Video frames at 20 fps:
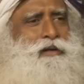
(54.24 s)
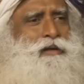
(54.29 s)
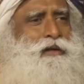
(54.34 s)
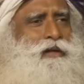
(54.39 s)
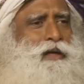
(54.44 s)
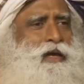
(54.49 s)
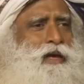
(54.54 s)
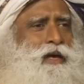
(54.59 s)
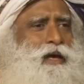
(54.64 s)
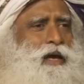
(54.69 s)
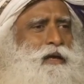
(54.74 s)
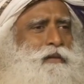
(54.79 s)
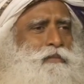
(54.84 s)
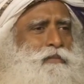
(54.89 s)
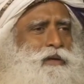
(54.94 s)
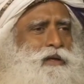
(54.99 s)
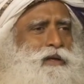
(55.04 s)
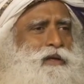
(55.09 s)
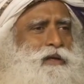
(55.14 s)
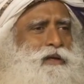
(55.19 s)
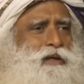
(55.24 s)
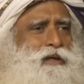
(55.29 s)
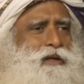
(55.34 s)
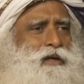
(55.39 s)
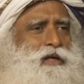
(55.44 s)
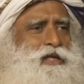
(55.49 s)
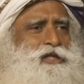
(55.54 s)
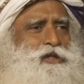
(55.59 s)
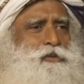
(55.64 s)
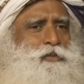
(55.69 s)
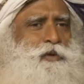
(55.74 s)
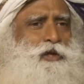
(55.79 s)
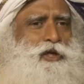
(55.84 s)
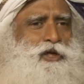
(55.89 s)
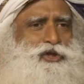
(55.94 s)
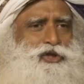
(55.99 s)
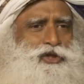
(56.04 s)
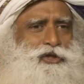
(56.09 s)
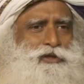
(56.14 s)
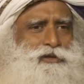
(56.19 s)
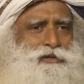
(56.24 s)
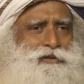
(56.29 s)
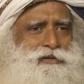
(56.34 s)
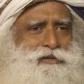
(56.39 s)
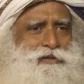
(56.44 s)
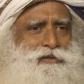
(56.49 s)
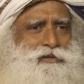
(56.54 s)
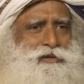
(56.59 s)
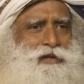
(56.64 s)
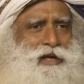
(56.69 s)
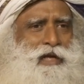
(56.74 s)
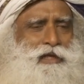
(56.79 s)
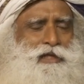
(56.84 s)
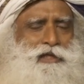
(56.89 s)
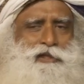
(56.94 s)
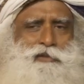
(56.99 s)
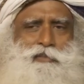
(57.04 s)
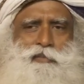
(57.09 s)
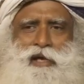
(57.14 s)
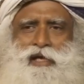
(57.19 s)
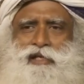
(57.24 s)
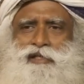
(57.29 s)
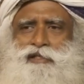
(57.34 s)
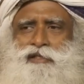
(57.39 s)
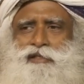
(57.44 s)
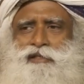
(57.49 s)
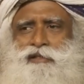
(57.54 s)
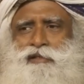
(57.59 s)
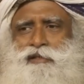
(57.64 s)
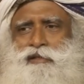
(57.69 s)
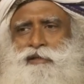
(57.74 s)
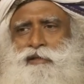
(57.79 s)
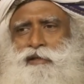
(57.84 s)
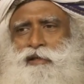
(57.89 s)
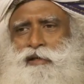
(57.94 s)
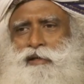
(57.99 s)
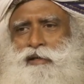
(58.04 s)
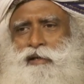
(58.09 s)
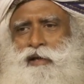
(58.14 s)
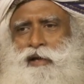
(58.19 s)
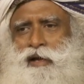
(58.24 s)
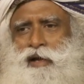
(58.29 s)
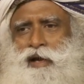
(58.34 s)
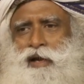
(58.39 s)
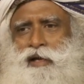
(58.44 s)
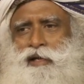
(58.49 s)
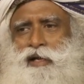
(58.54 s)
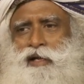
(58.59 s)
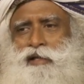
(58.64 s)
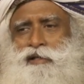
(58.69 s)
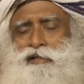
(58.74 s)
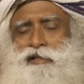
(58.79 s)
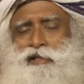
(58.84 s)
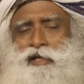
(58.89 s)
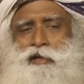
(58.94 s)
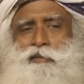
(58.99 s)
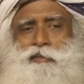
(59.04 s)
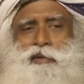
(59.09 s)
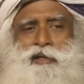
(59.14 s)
can be inspiration at its best and entertainment